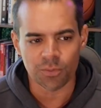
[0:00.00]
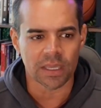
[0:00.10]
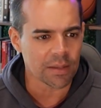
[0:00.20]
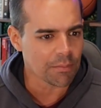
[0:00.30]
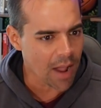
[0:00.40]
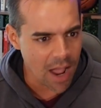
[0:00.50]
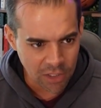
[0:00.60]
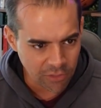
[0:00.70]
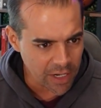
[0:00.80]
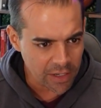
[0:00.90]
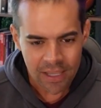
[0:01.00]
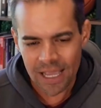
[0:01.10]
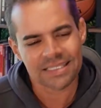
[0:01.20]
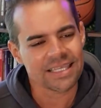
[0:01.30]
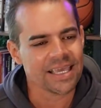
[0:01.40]
being moderate.
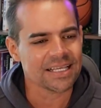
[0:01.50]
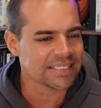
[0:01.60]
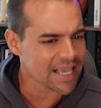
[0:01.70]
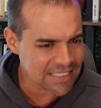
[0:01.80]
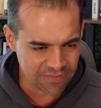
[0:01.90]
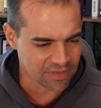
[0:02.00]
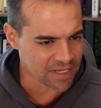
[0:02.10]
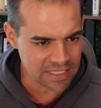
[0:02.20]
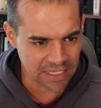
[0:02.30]
It's the excessiveness that